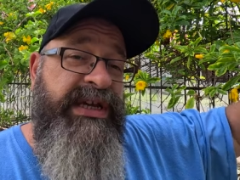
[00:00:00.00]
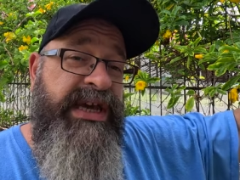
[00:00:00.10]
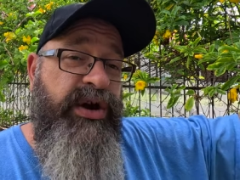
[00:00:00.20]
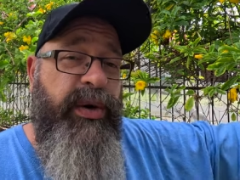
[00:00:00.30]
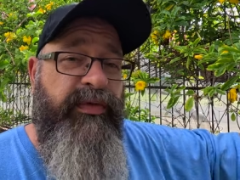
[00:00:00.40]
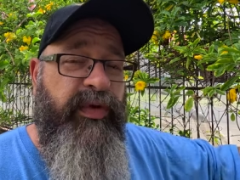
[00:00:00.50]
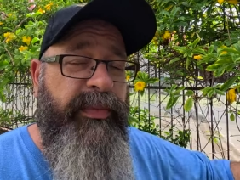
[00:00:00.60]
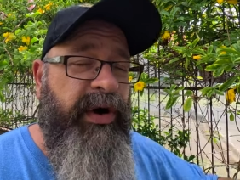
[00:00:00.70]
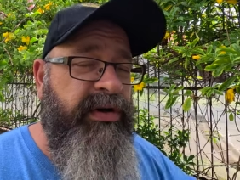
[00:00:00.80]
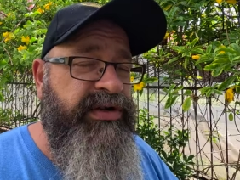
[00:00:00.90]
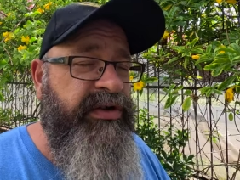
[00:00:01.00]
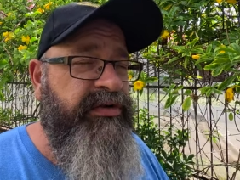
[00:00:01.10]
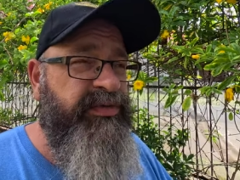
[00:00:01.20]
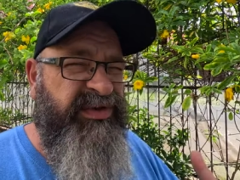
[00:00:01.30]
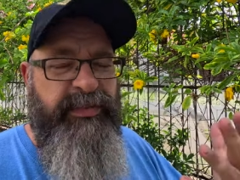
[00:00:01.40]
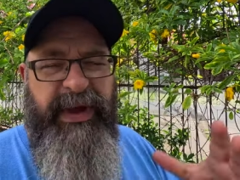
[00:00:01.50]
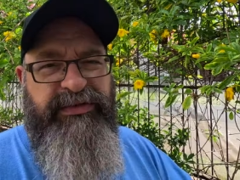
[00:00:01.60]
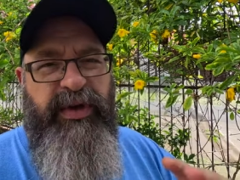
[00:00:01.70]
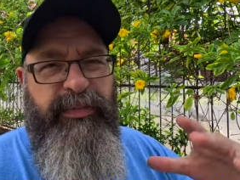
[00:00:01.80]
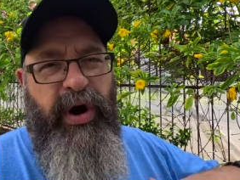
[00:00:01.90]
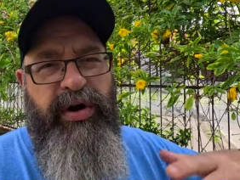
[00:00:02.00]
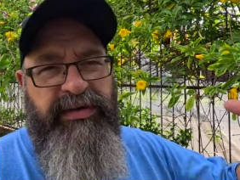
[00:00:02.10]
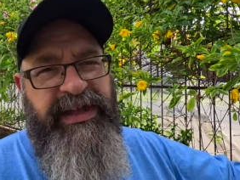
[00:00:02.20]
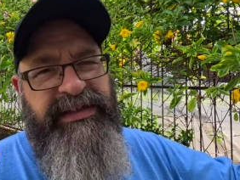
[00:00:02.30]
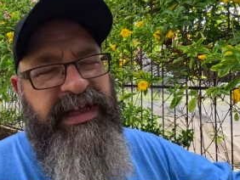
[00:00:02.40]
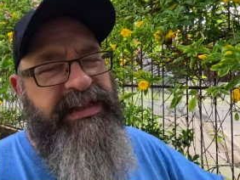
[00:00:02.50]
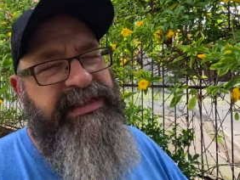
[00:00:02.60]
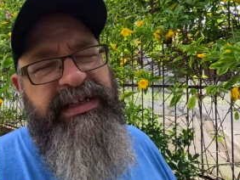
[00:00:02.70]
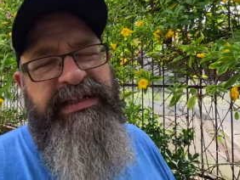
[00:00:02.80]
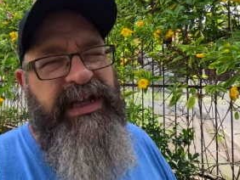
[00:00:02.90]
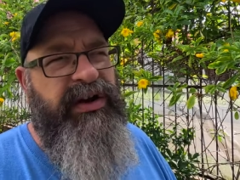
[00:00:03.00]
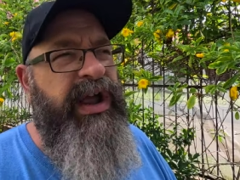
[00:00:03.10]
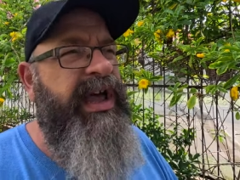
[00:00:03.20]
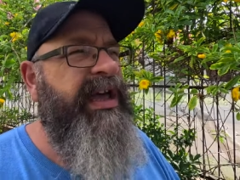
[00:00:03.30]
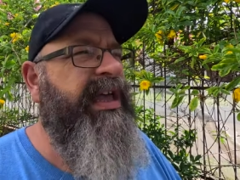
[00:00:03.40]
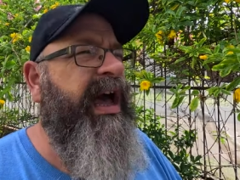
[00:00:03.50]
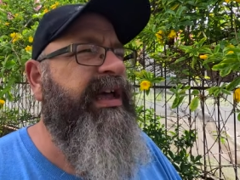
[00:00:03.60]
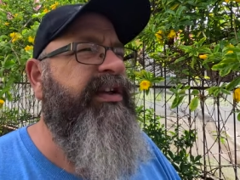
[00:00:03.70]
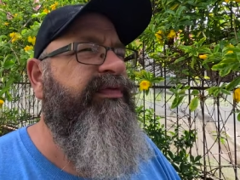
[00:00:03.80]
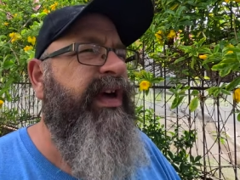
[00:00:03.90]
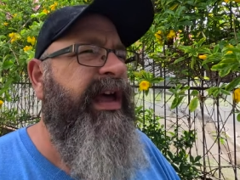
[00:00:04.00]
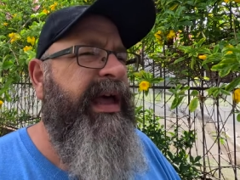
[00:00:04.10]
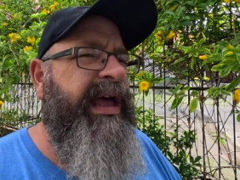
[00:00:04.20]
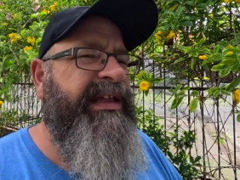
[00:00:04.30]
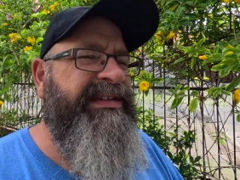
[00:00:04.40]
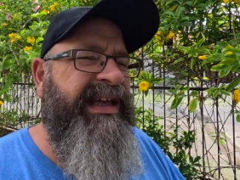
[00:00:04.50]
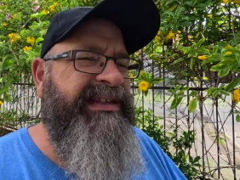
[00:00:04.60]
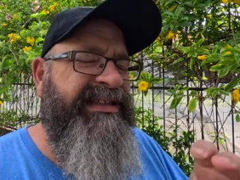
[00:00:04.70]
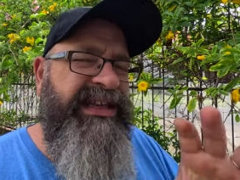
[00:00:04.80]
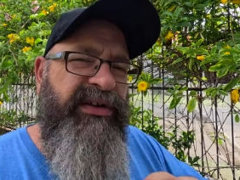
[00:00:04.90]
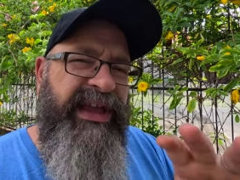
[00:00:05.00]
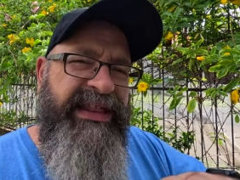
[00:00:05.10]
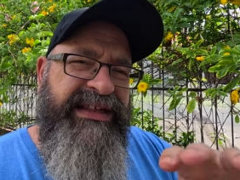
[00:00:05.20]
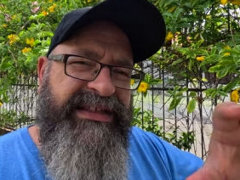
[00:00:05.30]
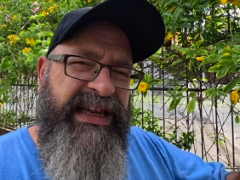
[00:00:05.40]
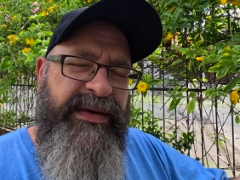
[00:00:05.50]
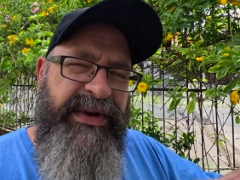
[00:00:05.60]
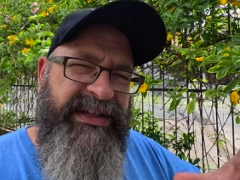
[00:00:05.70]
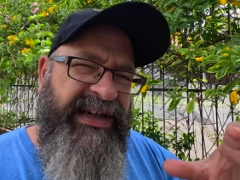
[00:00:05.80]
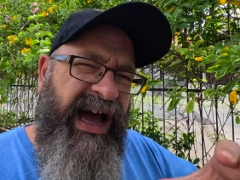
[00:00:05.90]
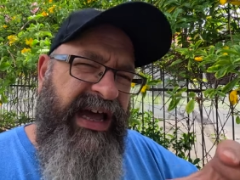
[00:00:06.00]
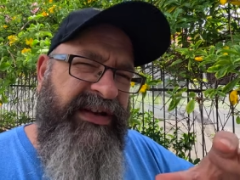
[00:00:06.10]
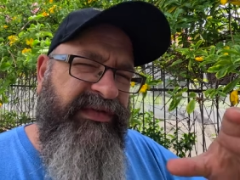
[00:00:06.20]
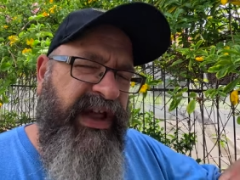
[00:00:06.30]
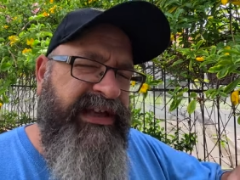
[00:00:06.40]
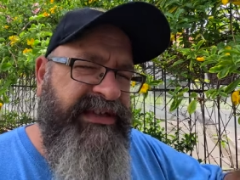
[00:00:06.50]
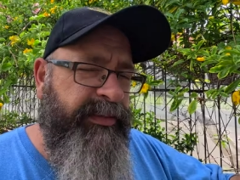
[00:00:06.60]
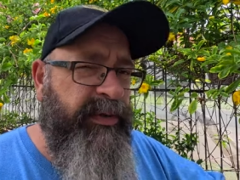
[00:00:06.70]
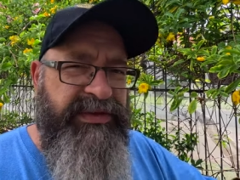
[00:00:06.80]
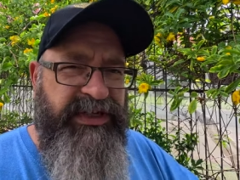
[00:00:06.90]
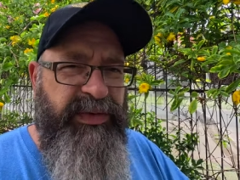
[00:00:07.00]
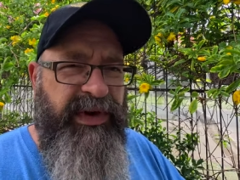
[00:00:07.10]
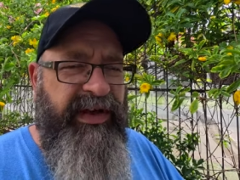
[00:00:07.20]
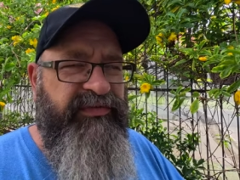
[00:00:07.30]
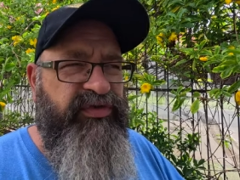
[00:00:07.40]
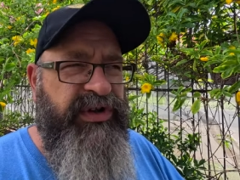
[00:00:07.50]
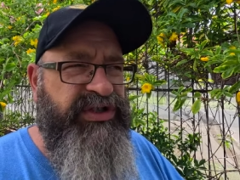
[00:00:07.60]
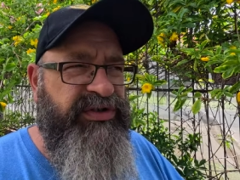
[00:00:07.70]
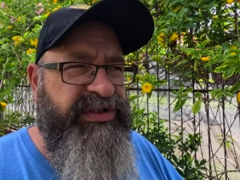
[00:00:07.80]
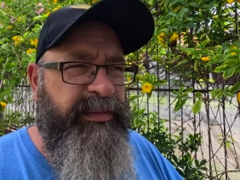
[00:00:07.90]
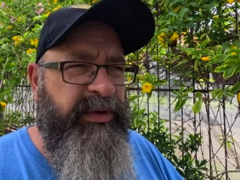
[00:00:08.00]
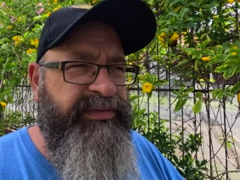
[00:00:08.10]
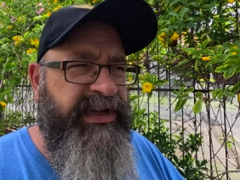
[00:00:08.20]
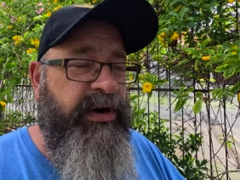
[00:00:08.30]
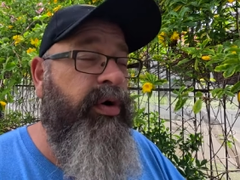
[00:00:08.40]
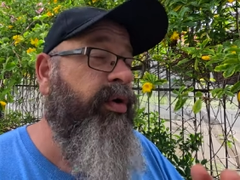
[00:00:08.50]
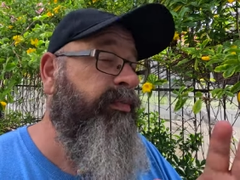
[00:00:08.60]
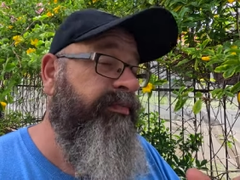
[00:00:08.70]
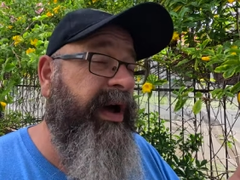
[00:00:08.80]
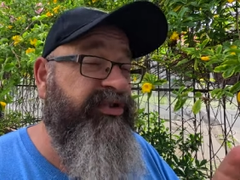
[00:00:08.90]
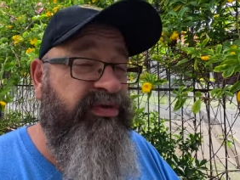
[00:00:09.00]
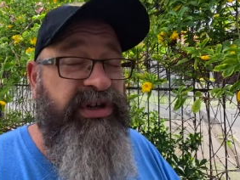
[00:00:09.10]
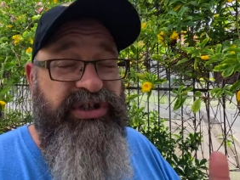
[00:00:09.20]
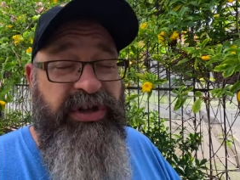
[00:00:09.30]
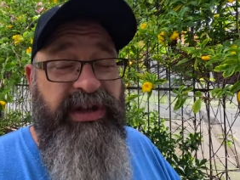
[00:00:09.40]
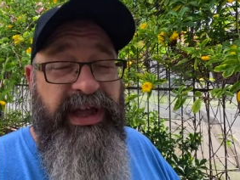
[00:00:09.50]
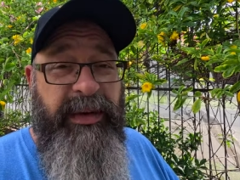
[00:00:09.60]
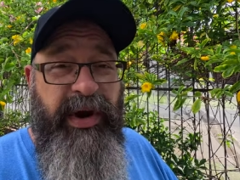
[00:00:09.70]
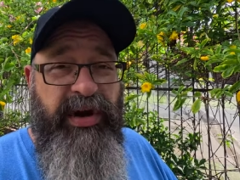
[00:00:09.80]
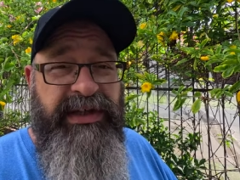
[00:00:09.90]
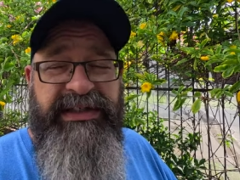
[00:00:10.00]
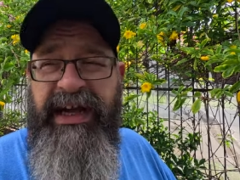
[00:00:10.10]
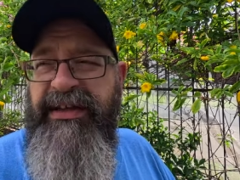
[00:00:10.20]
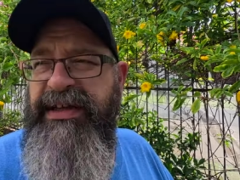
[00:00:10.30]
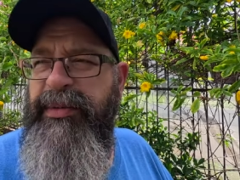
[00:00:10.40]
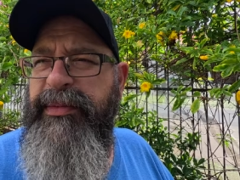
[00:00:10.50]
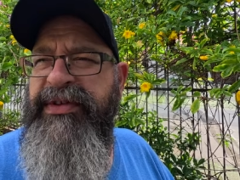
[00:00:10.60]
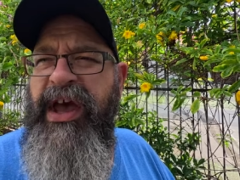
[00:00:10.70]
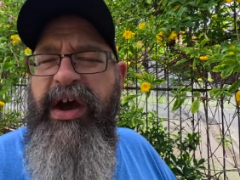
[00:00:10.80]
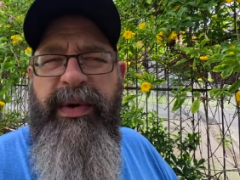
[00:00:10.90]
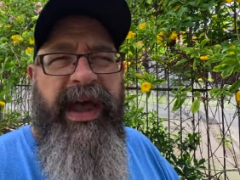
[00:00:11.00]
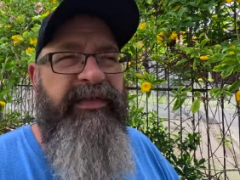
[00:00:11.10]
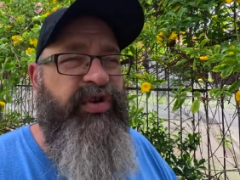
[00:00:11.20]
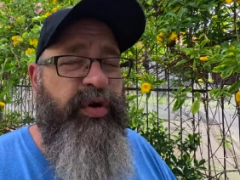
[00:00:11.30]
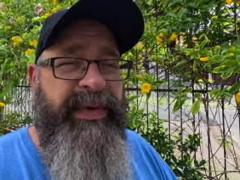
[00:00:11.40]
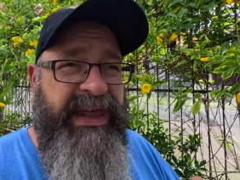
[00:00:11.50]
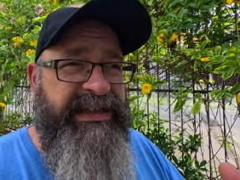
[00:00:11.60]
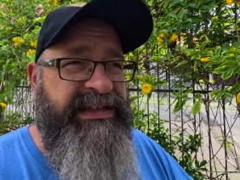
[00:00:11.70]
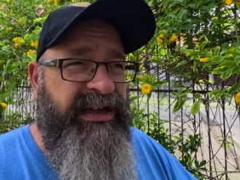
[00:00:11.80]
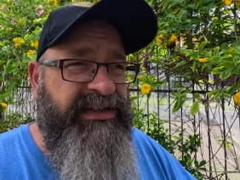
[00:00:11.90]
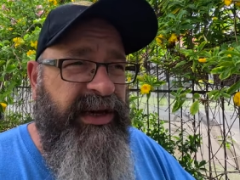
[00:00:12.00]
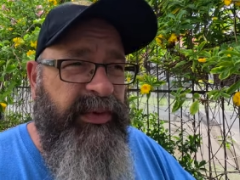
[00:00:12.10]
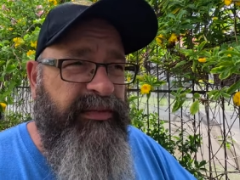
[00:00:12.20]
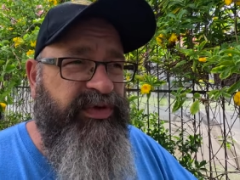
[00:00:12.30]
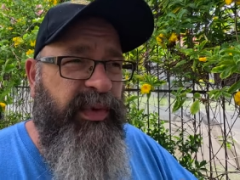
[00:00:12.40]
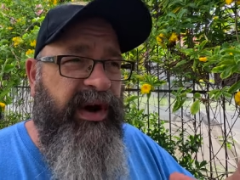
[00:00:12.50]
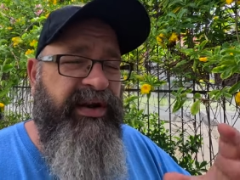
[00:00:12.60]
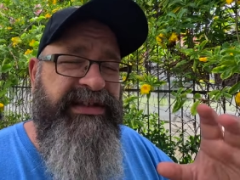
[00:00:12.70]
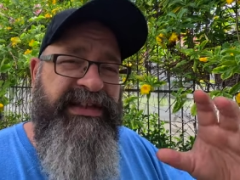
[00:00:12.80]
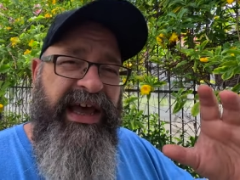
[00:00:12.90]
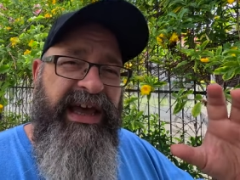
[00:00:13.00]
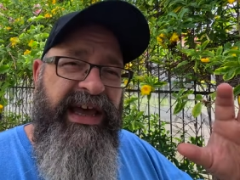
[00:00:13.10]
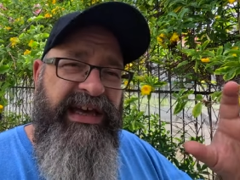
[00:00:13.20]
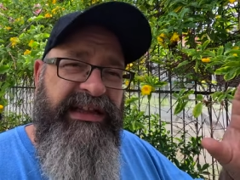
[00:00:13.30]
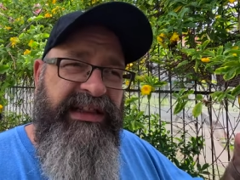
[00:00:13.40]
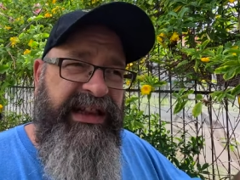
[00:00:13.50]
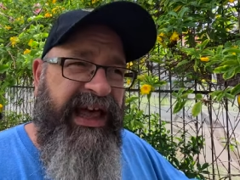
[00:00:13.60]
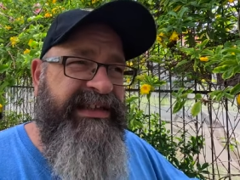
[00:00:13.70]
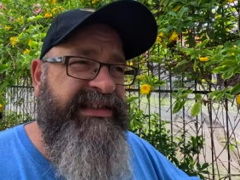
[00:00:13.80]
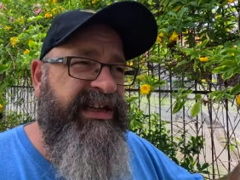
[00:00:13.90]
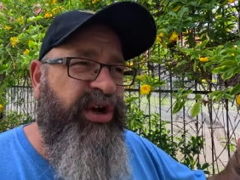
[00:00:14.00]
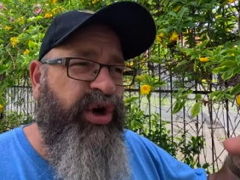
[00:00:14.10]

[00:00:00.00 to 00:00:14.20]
tier of repartos, which are basically barrios outside the city center. Kind of, it's still in the city, but it's kind of like suburbs because we don't have traditional suburbs here, or by traditional, like American style suburbs. We have European style suburbs where it's a less